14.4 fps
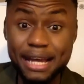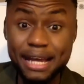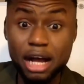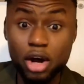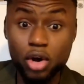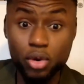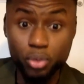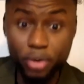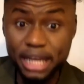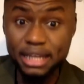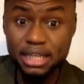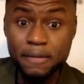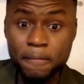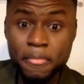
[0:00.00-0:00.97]

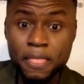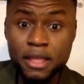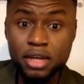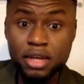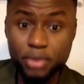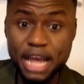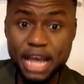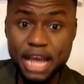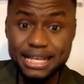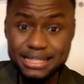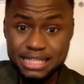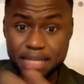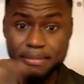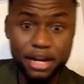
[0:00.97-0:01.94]
already, right? Let's
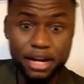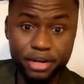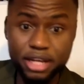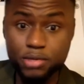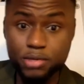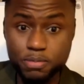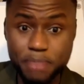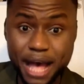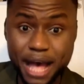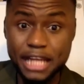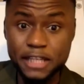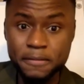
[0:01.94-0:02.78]
say my credit was bad,